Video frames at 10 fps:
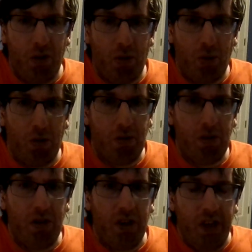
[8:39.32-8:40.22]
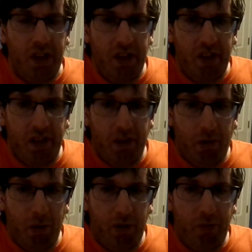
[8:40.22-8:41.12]
or
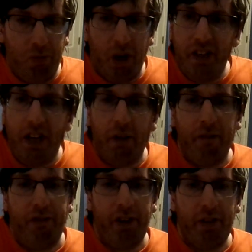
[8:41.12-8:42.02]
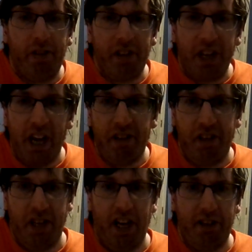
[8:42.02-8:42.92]
or run down the field and catch a
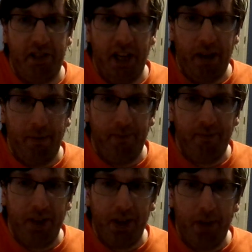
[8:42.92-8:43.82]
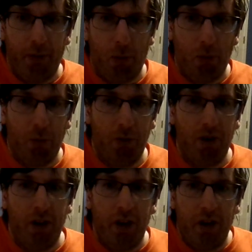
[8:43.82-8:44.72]
touchdown
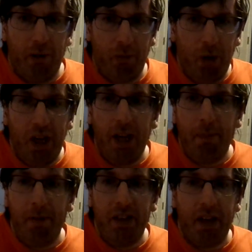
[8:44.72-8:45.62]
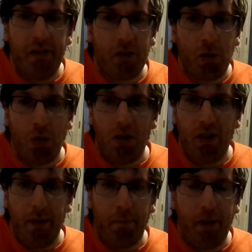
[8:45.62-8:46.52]
or run up and down the
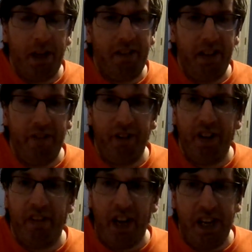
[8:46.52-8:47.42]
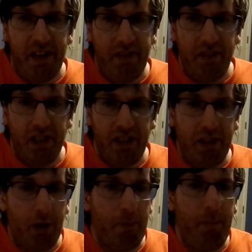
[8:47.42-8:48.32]
court and play defense and
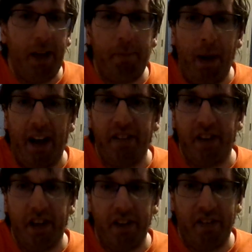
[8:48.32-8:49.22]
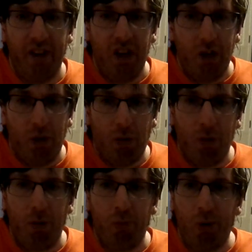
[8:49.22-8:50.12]
you know make baskets
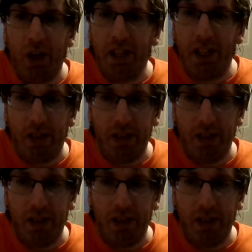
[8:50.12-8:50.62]
or run